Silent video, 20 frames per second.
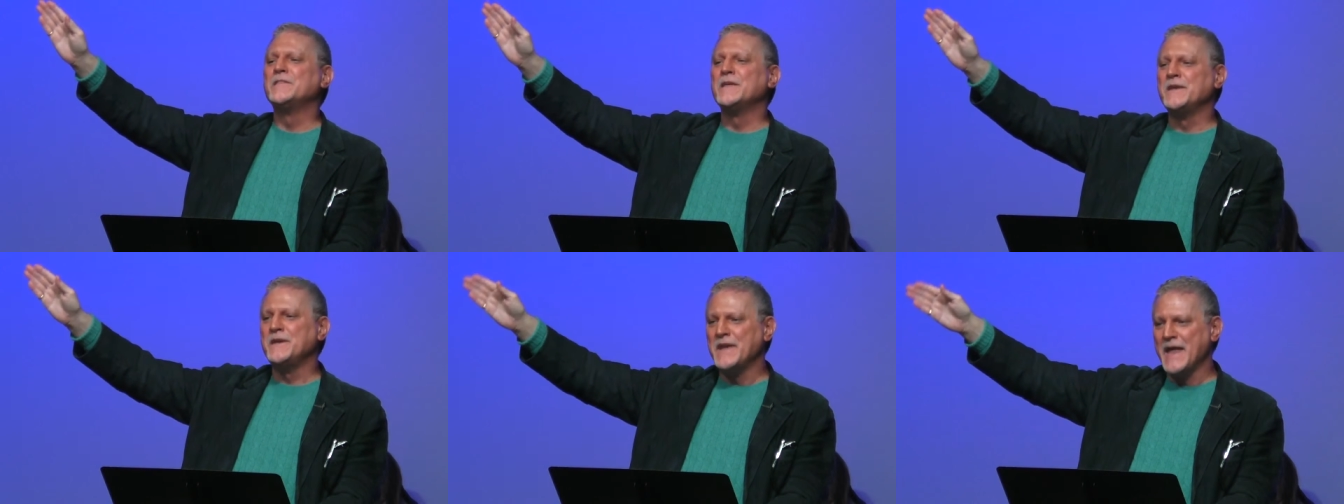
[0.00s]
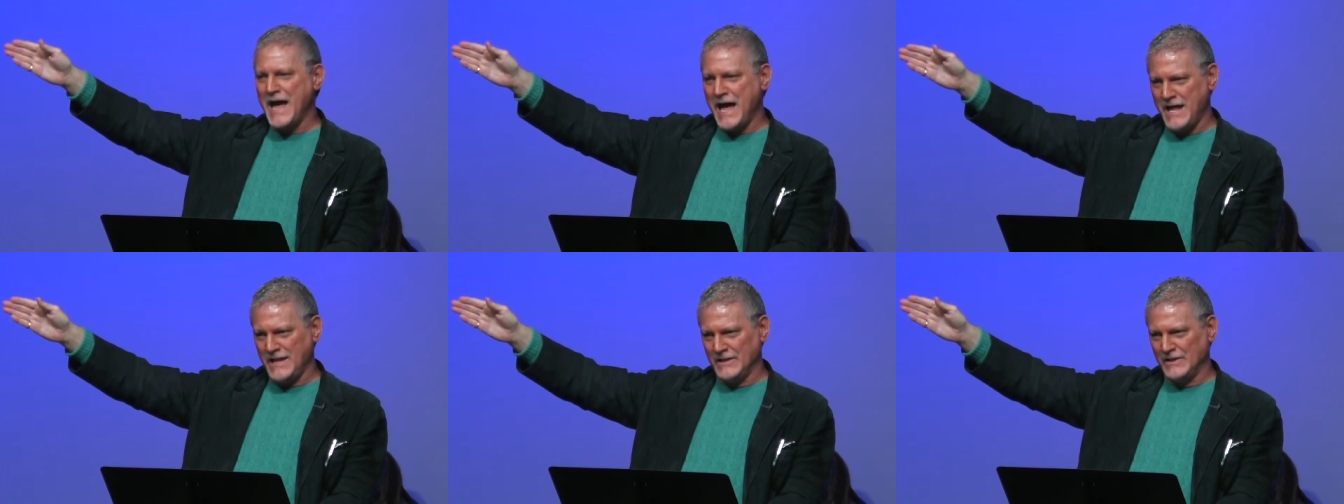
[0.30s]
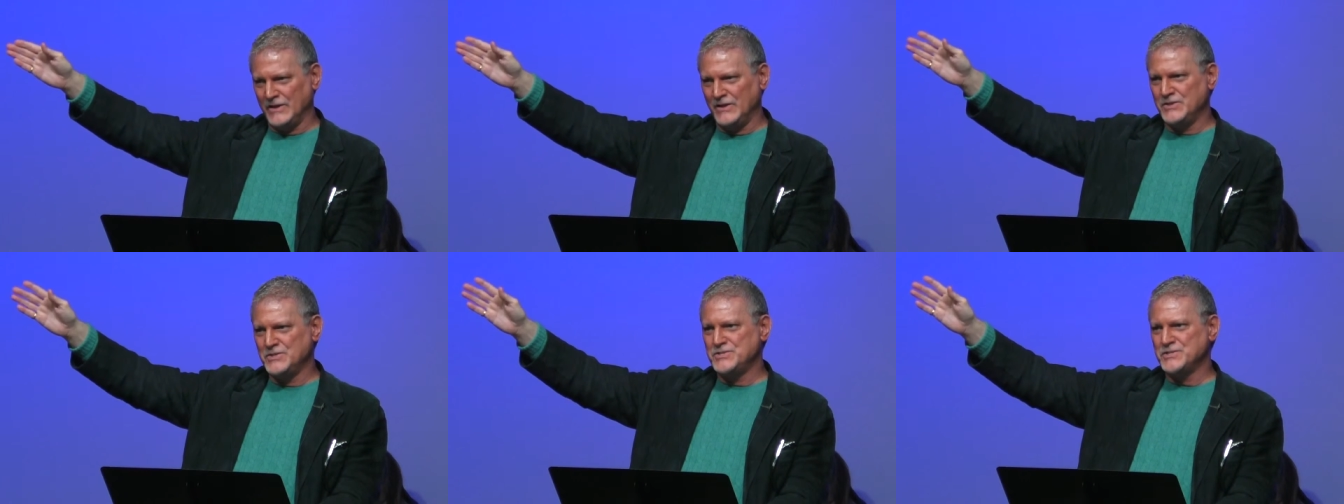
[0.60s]
the
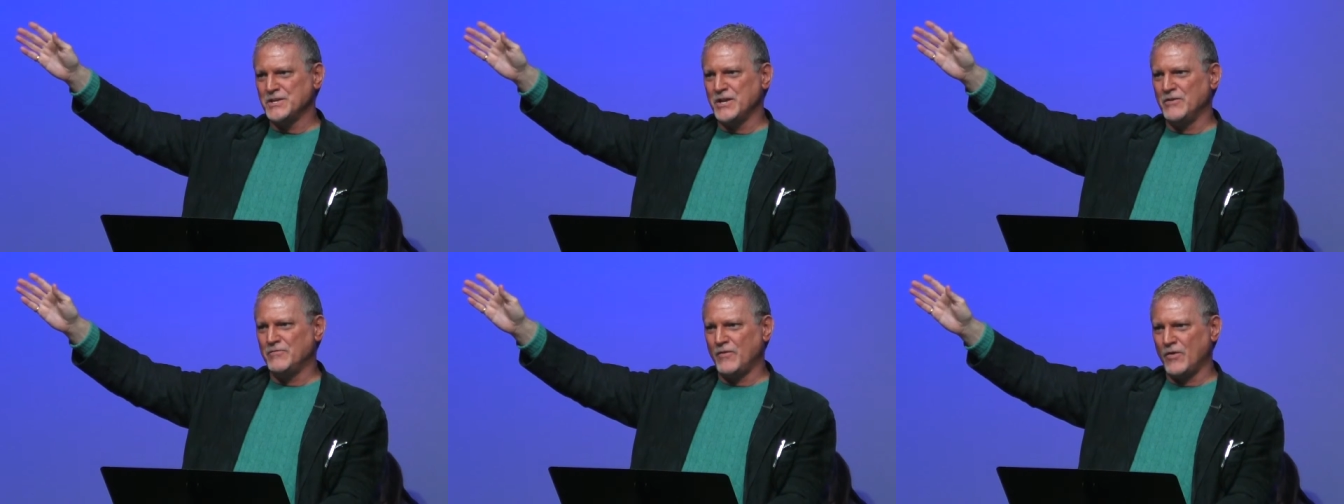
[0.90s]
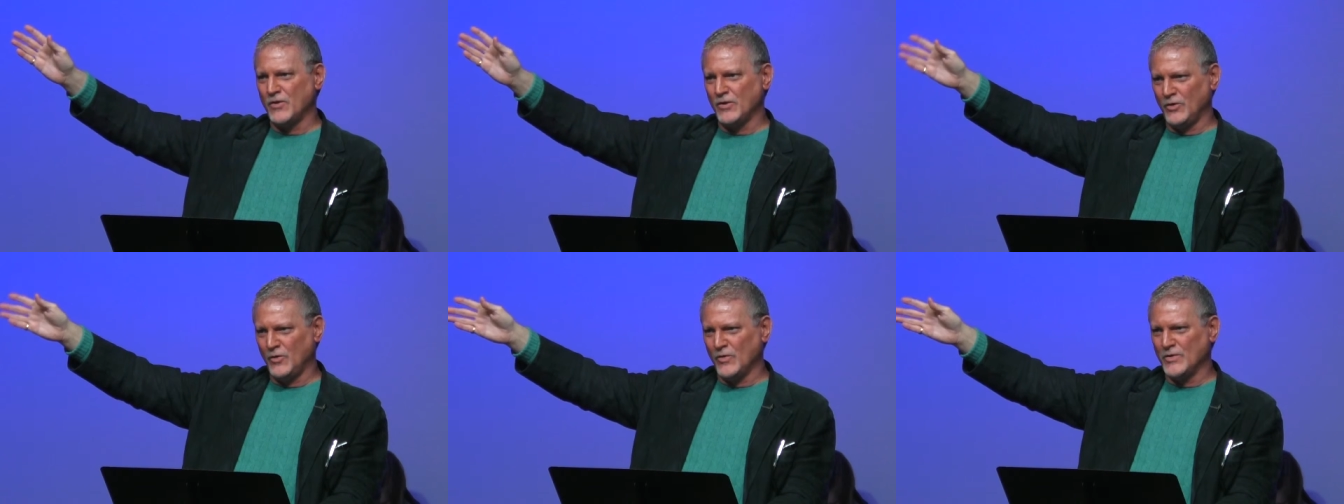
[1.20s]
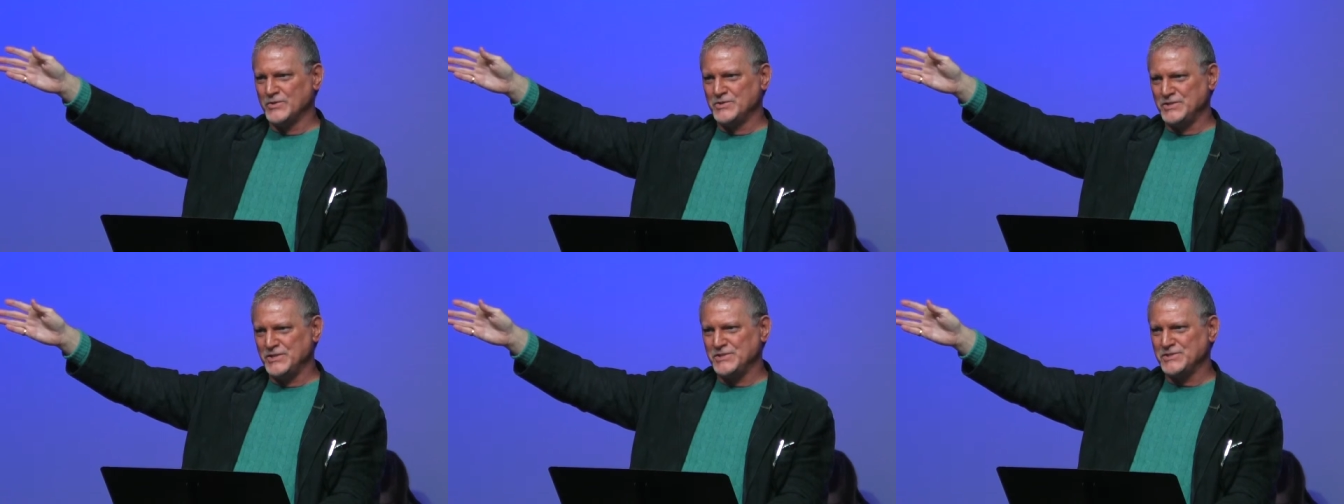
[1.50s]
knowledge of our
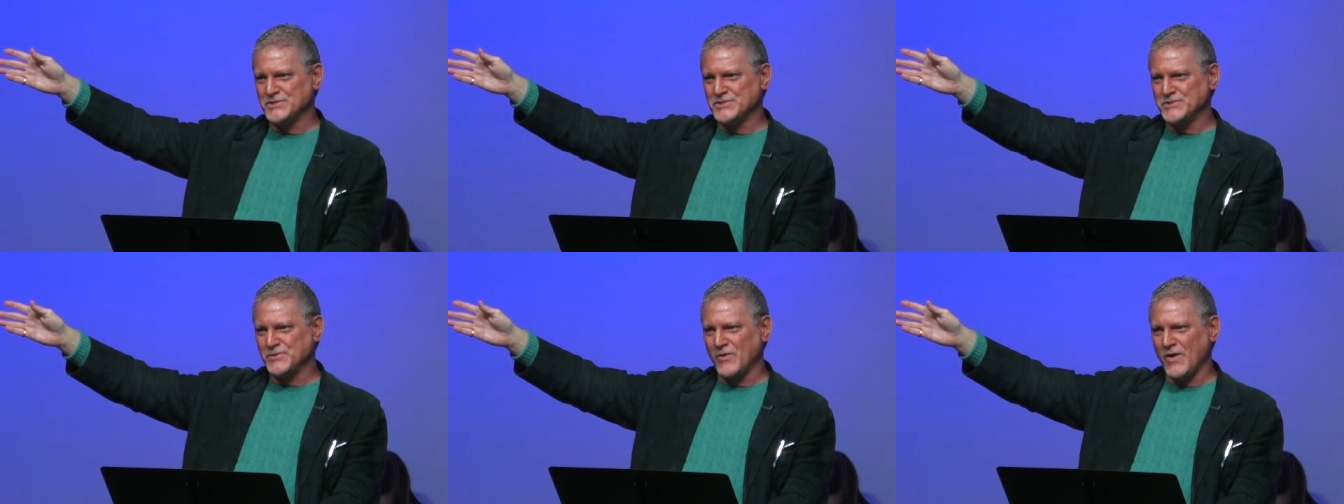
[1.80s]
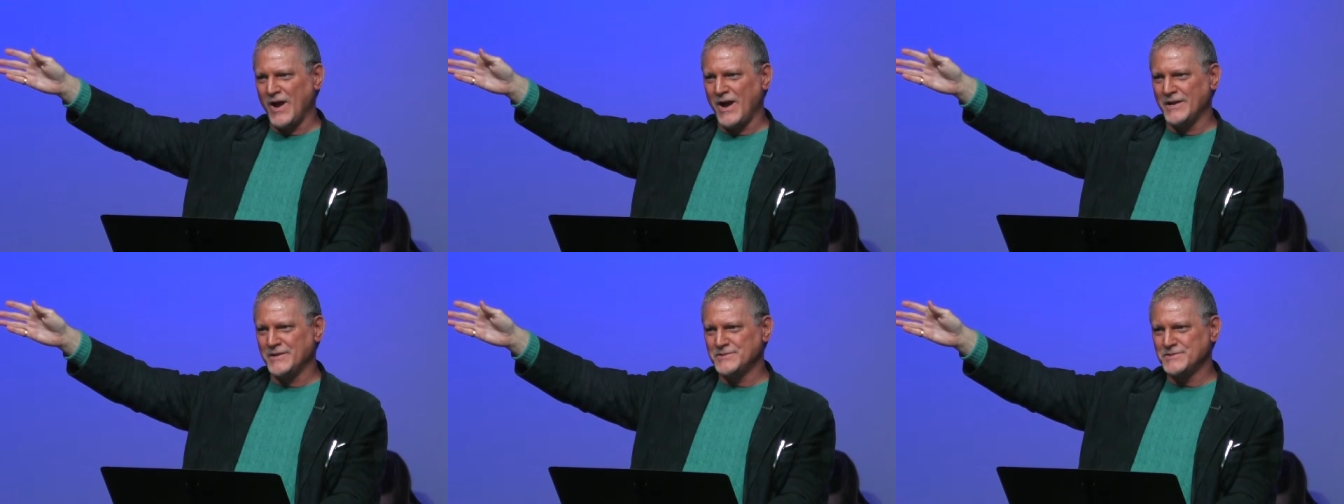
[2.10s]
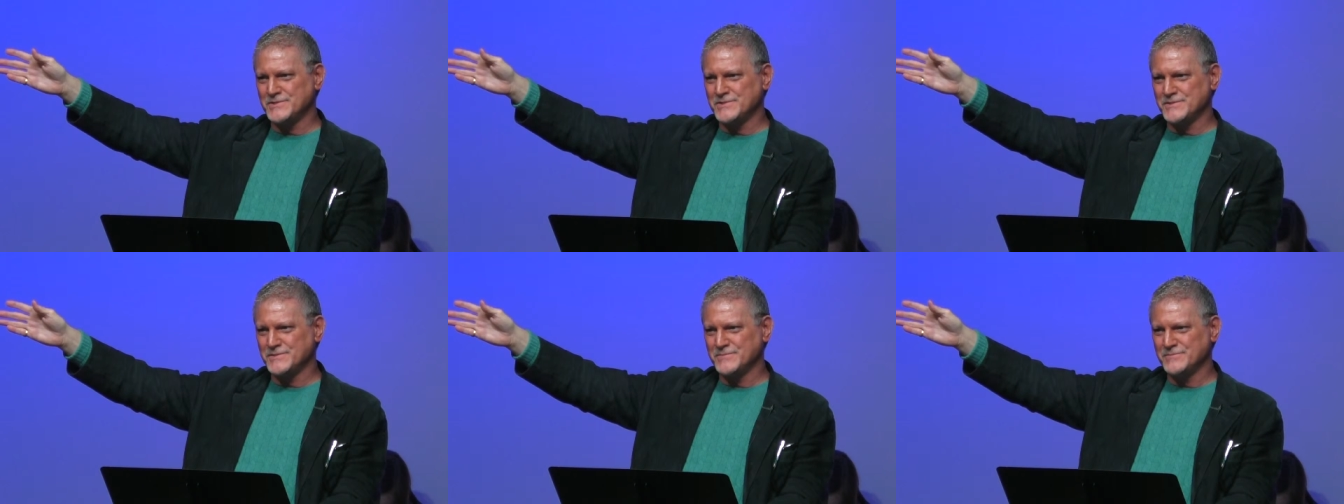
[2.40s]
Lord Jesus
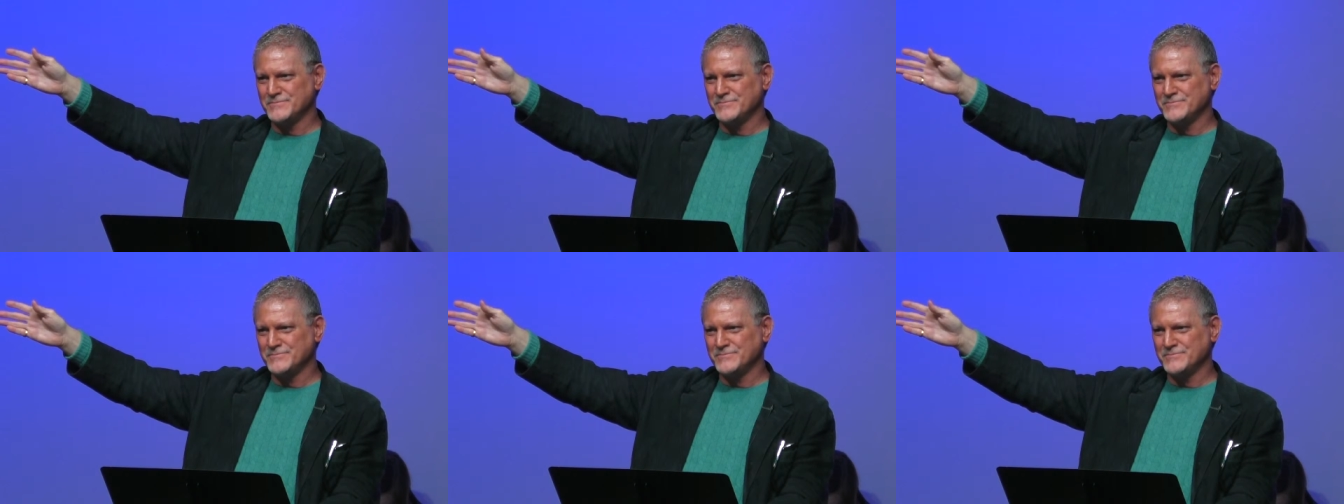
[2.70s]
Christ.